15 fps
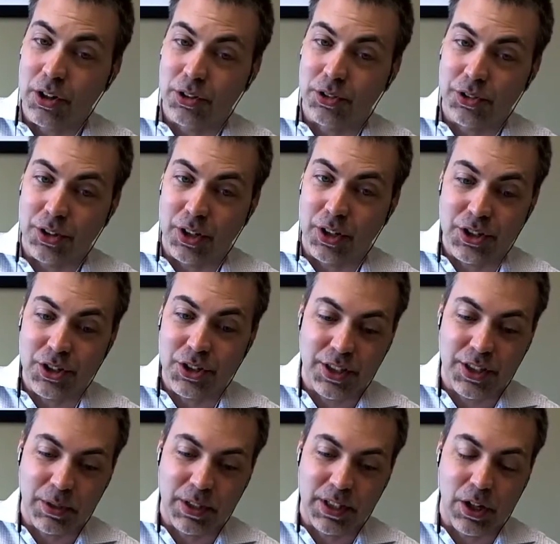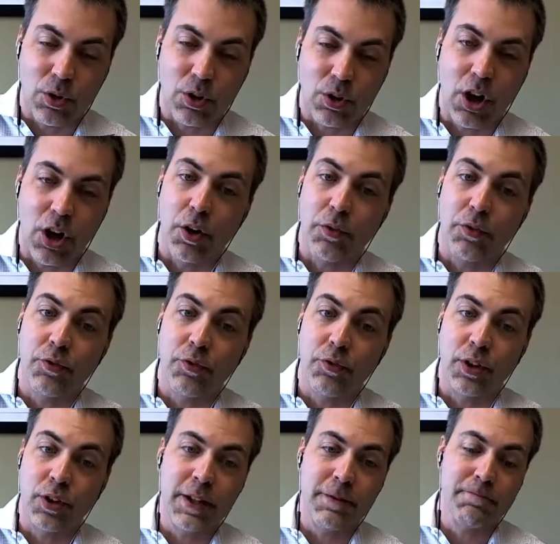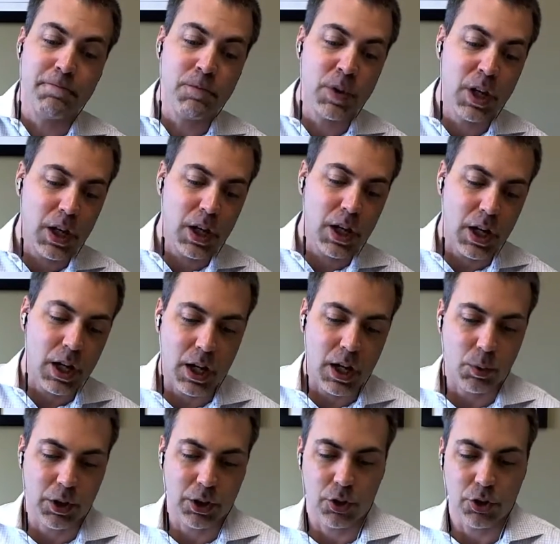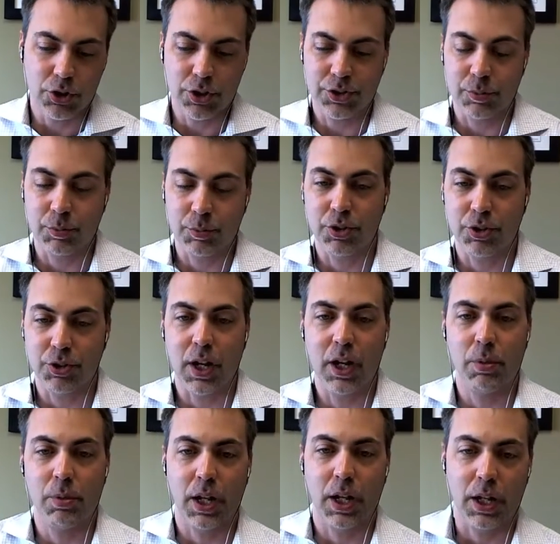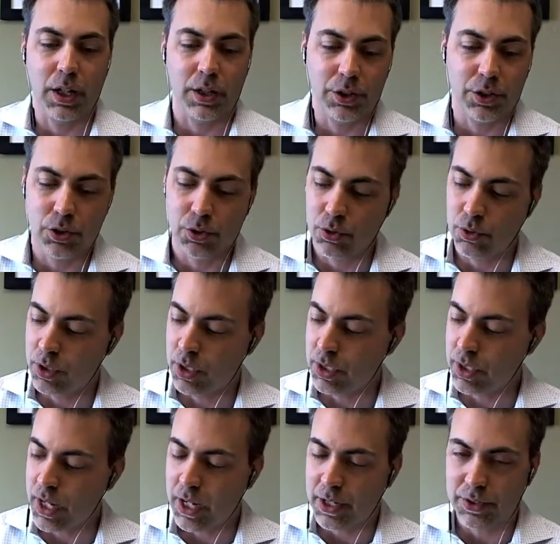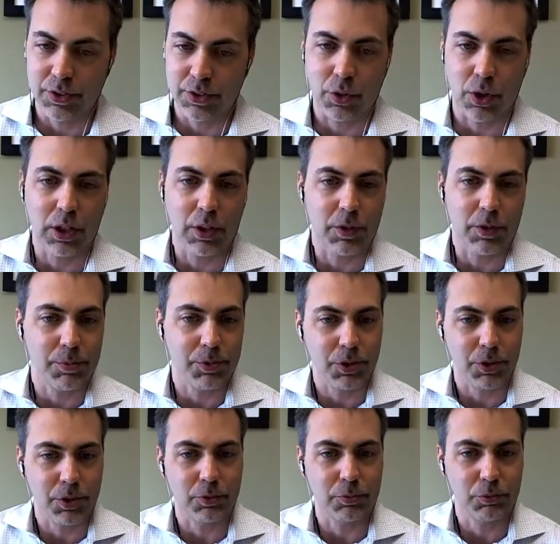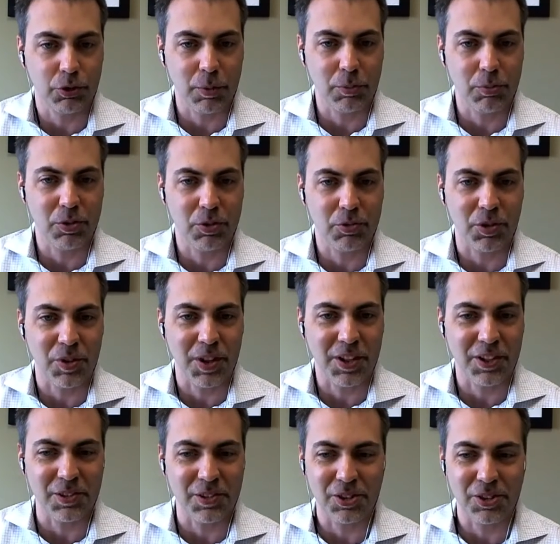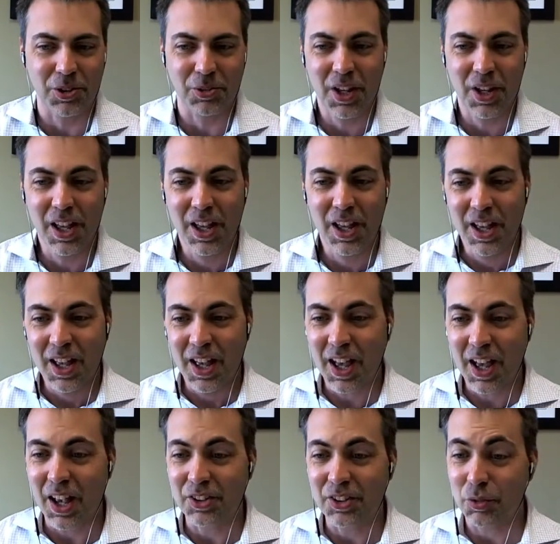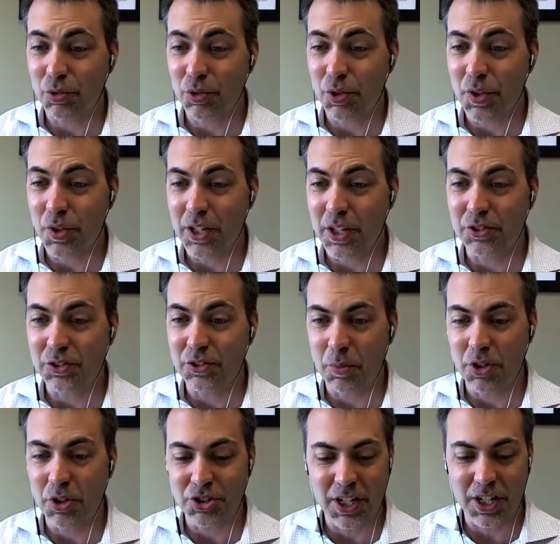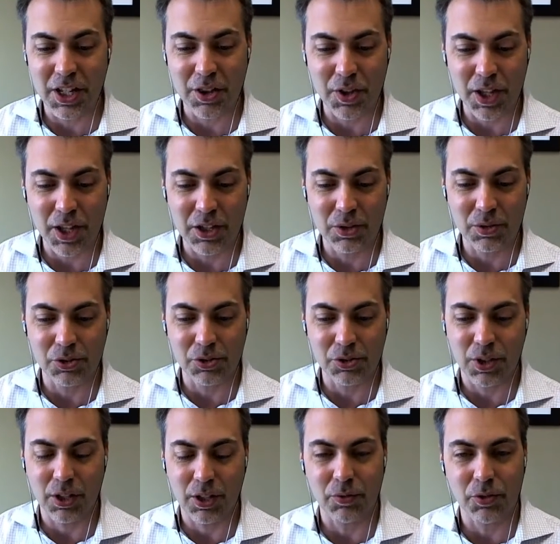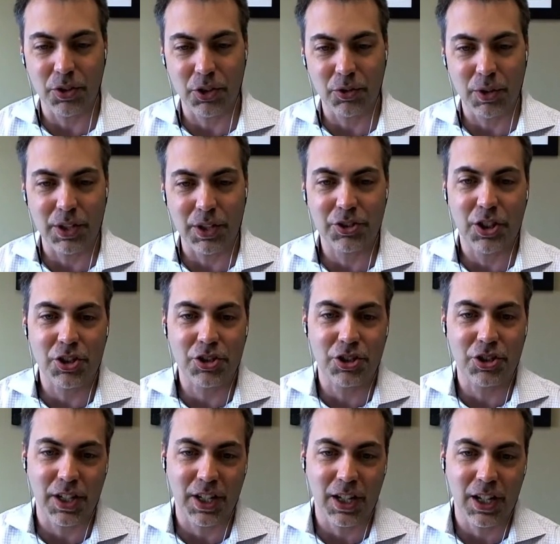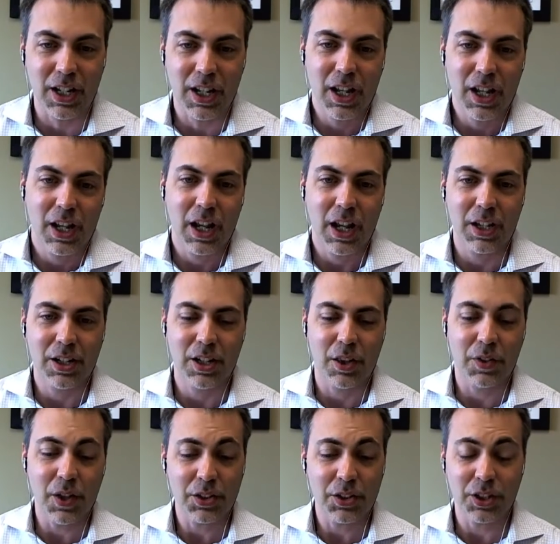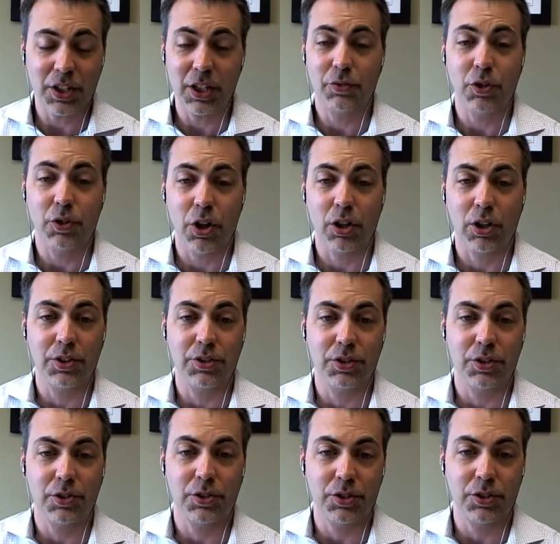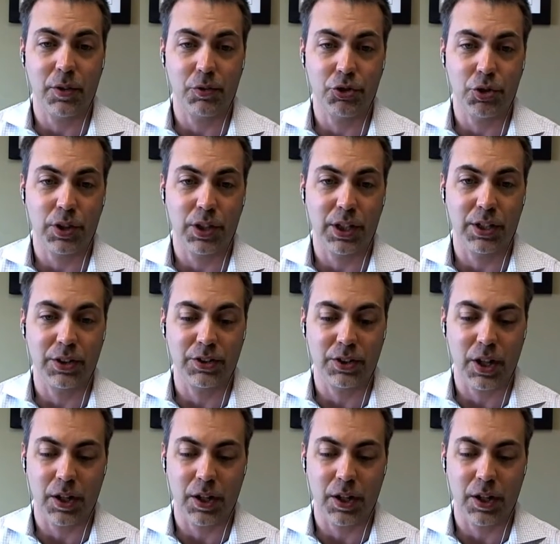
Articles on ijtmb.org are free. We encourage you to subscribe, and you get access to all of them. So great point, Ruth. Thank you. So Ruth, thank you so much. Nikki, thank you as well for the great discussion today. And thanks again for our listeners for joining us.